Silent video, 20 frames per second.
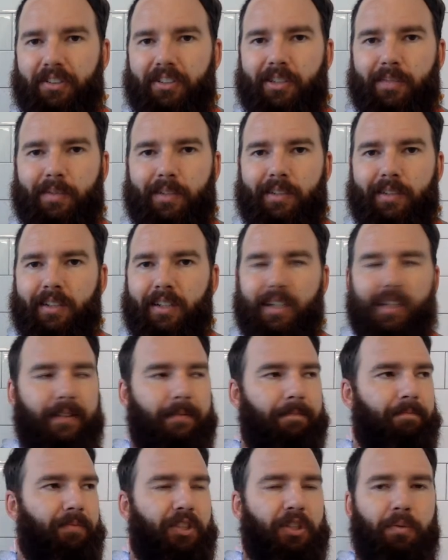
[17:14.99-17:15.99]
There's something
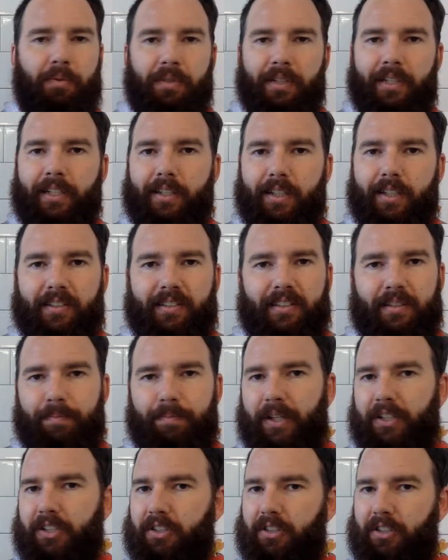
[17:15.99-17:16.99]
unique and
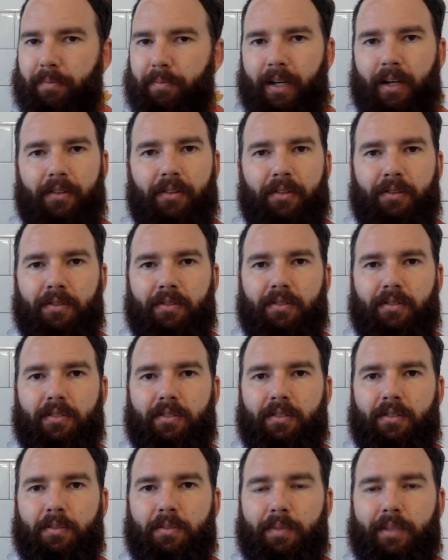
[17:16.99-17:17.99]
special about those
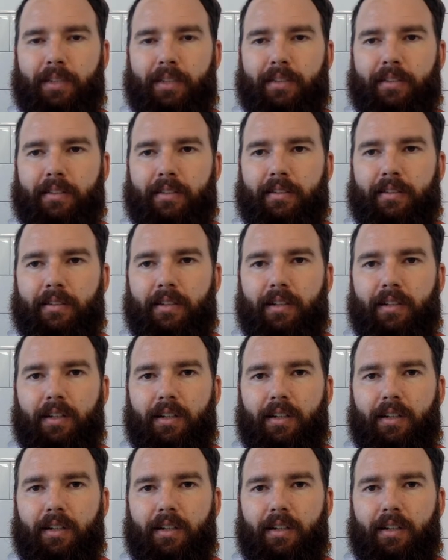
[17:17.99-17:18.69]
places.